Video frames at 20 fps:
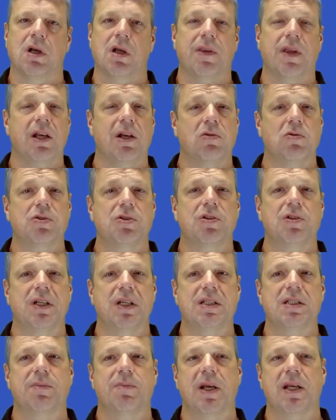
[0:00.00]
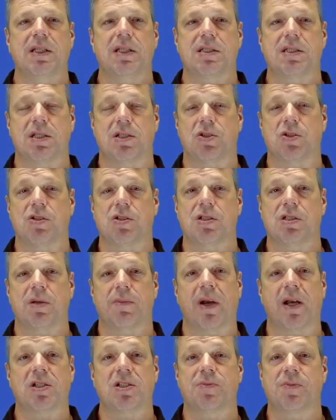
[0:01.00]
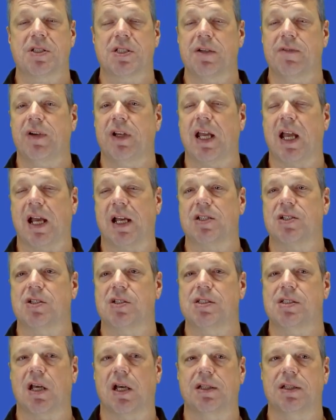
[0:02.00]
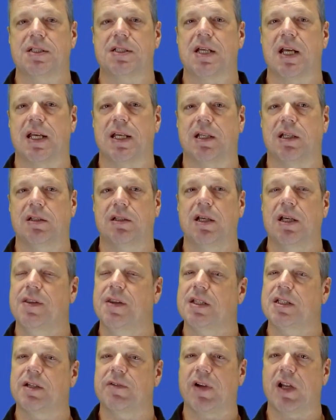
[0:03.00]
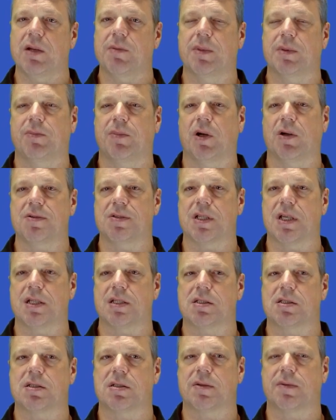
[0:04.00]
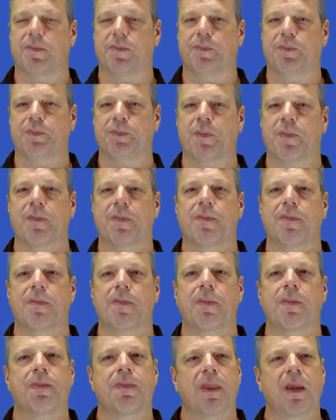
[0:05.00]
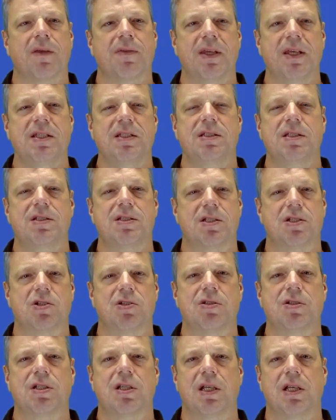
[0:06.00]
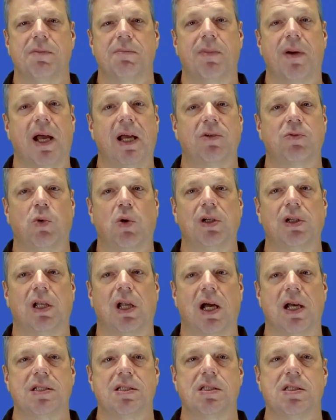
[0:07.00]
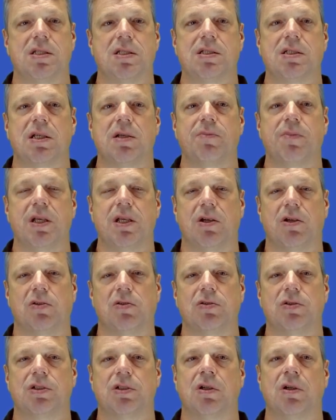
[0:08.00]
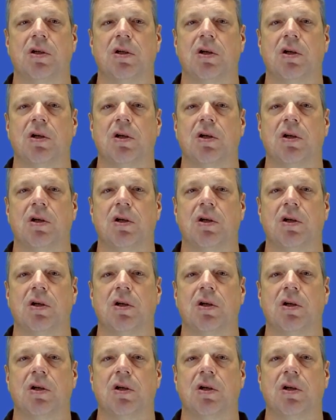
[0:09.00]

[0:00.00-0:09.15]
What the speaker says: They also need to make decisions about specific actions undertaken in the development process. These decisions can impact what licenses can be used